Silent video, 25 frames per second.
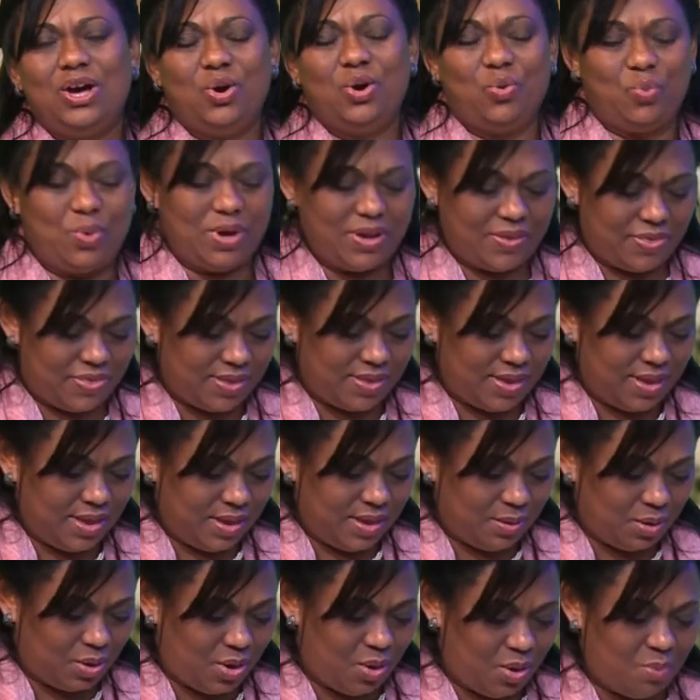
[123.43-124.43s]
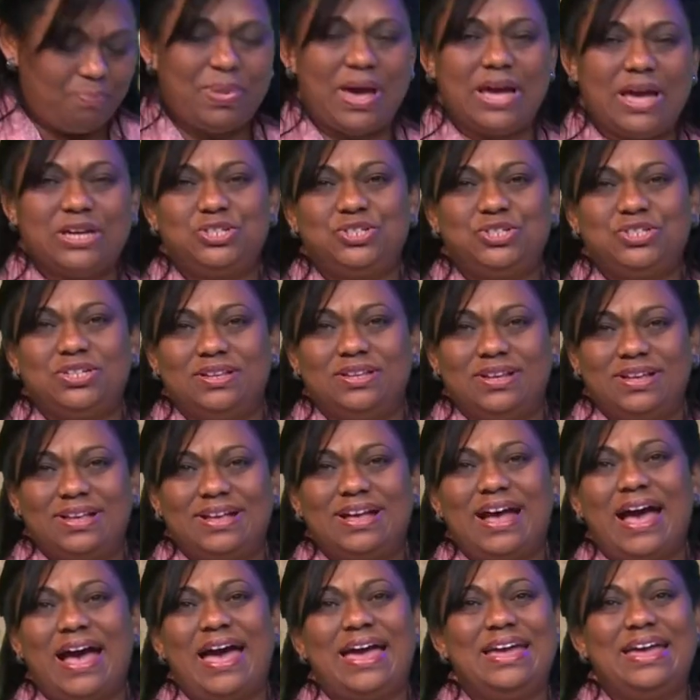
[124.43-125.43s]
with compassion,
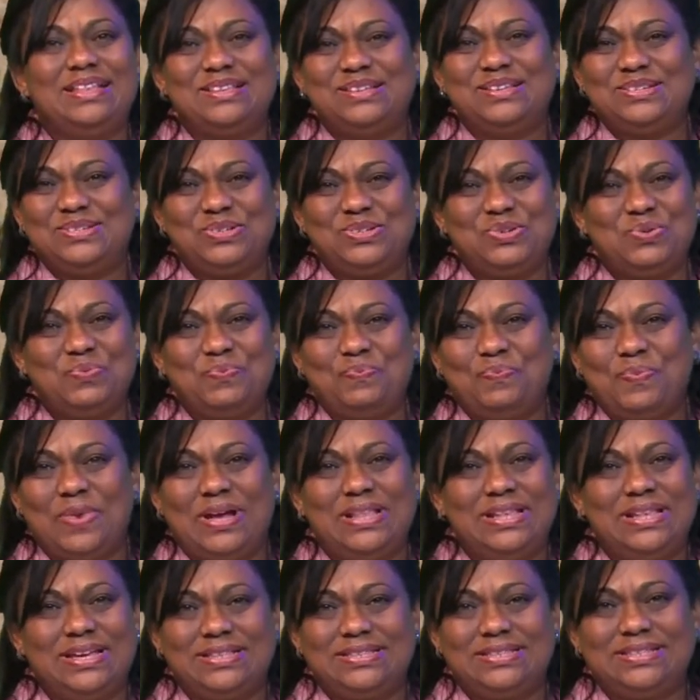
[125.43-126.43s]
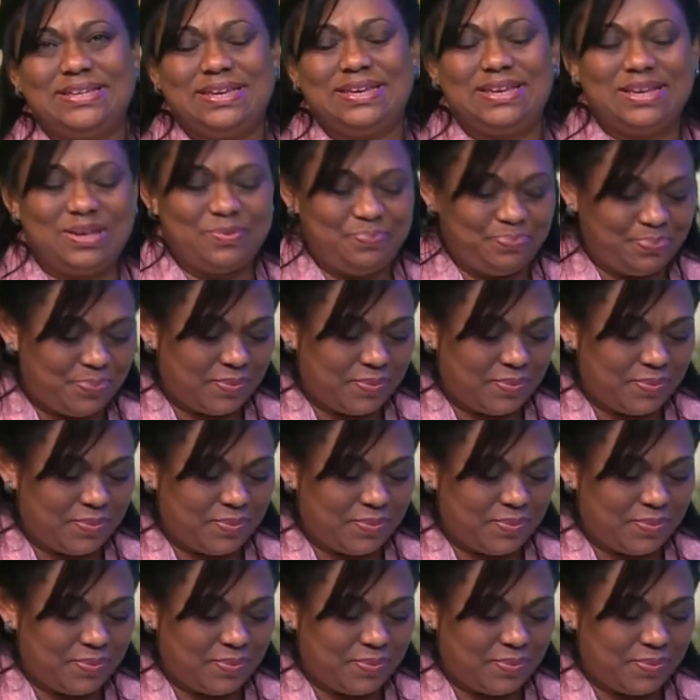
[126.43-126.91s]
kindness, humility,